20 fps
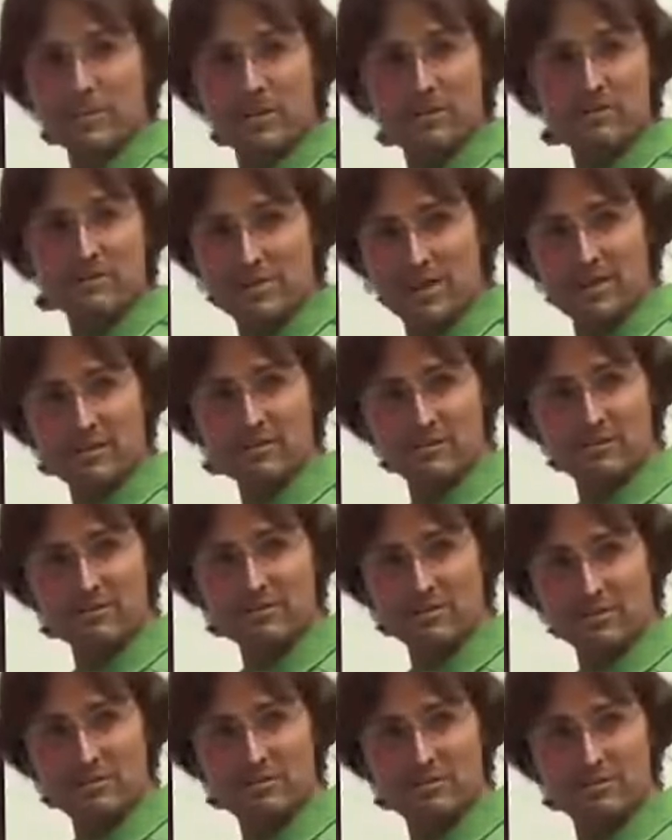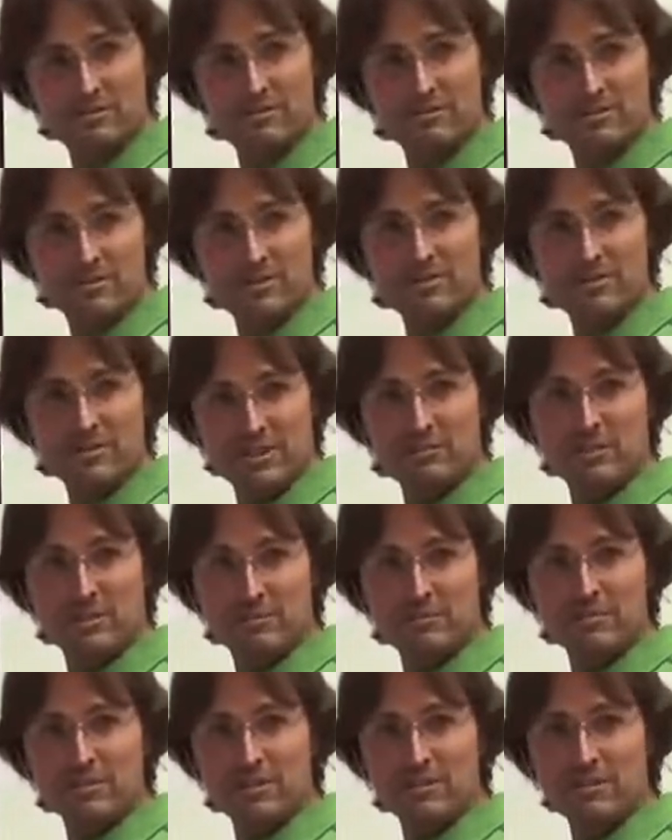the process, couldn't you, to see
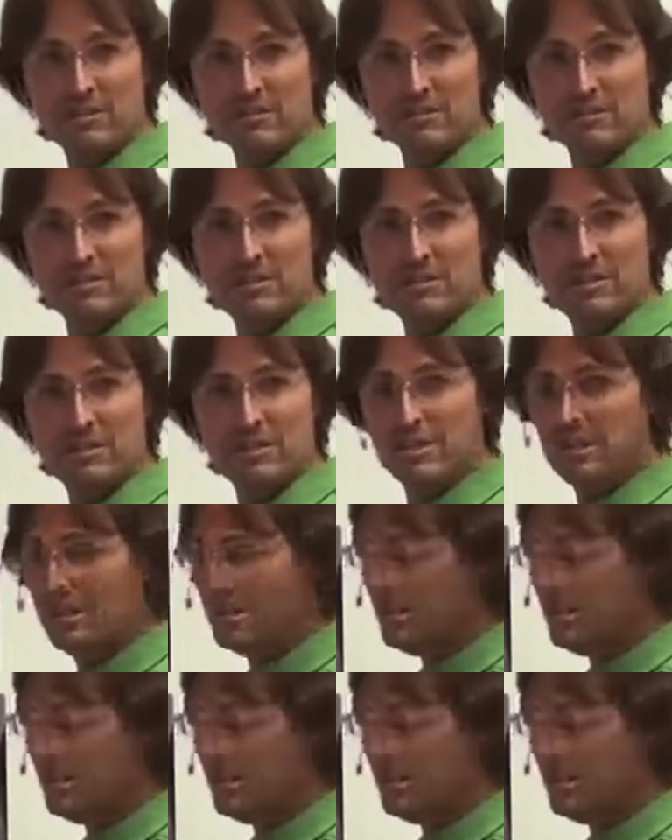what was going on?